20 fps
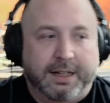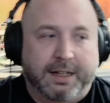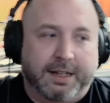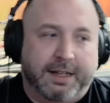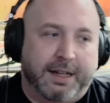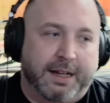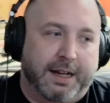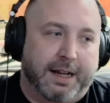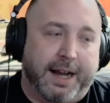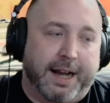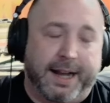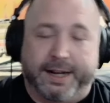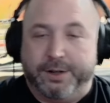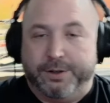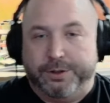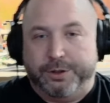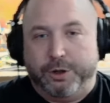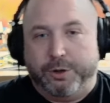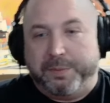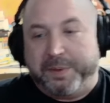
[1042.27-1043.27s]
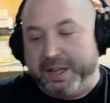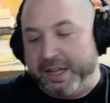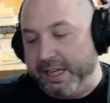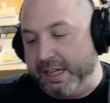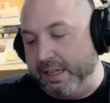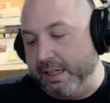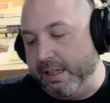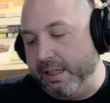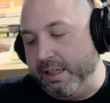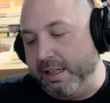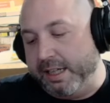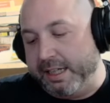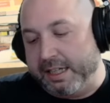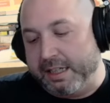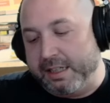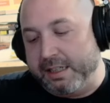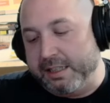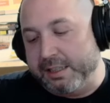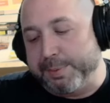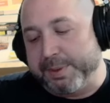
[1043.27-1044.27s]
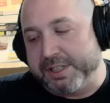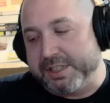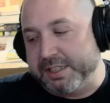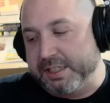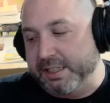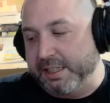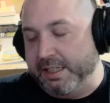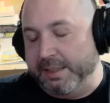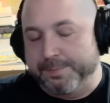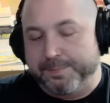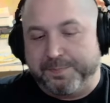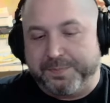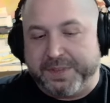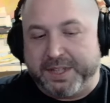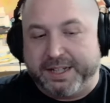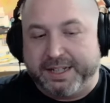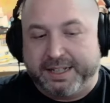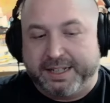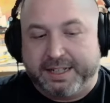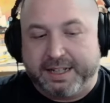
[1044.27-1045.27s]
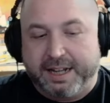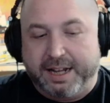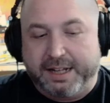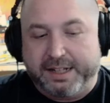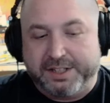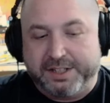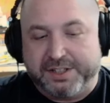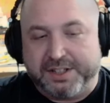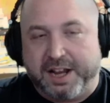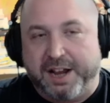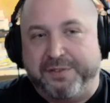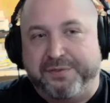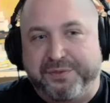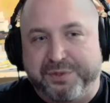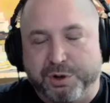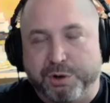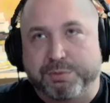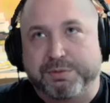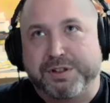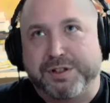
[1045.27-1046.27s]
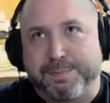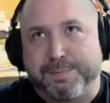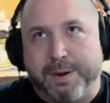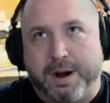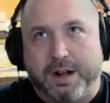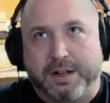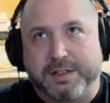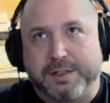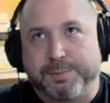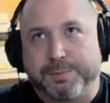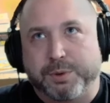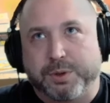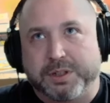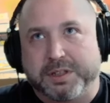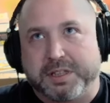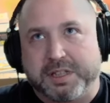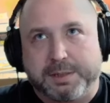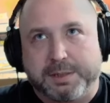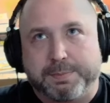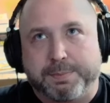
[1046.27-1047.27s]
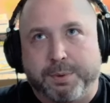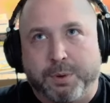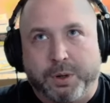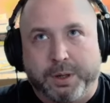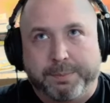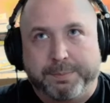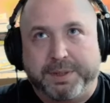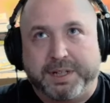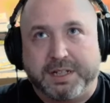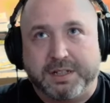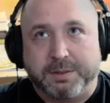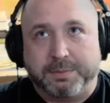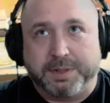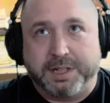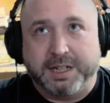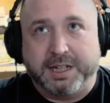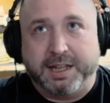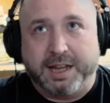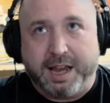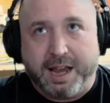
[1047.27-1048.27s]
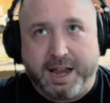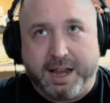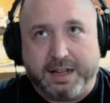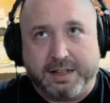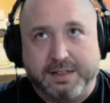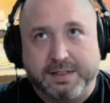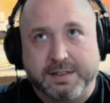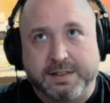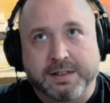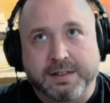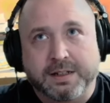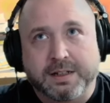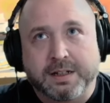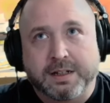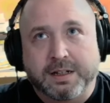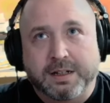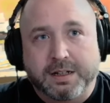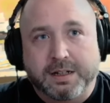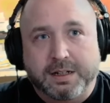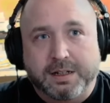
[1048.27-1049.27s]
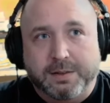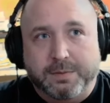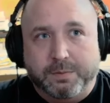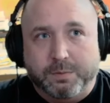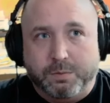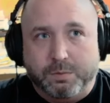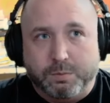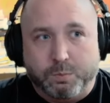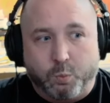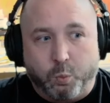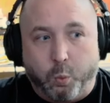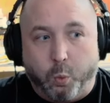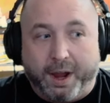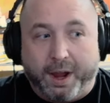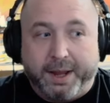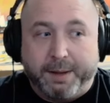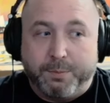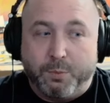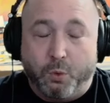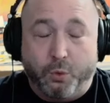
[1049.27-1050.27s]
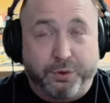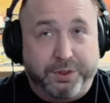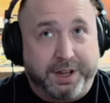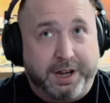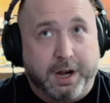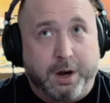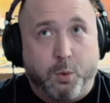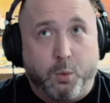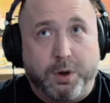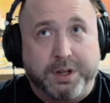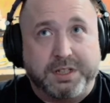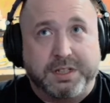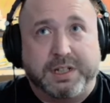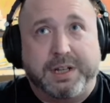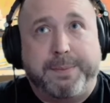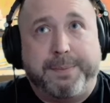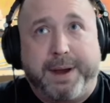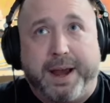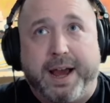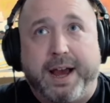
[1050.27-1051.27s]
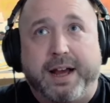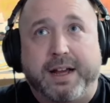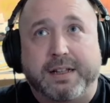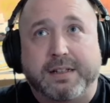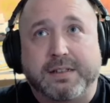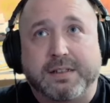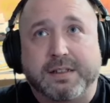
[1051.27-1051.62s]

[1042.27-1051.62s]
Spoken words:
I don't know, man. Like, especially, like, I feel responsible at this point, because I'm getting asked way more than I was in the past.